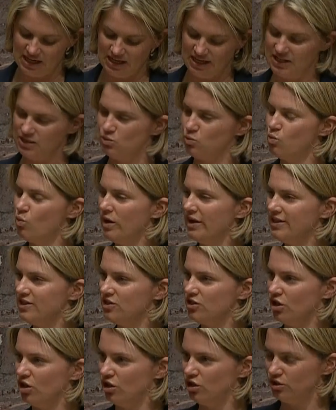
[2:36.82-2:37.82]
is
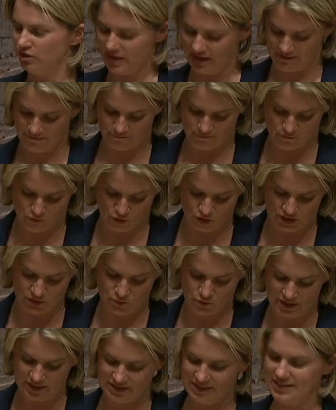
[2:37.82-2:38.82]

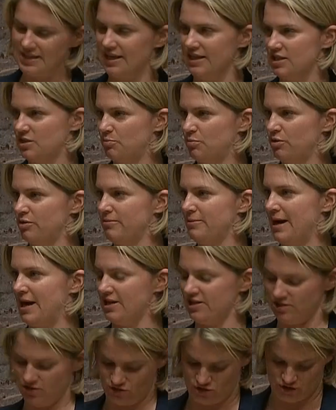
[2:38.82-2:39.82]
$1.41 per
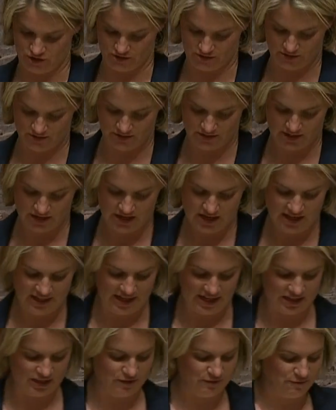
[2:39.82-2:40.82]
passenger.
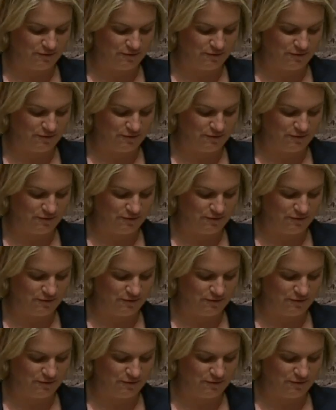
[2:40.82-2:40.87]
That's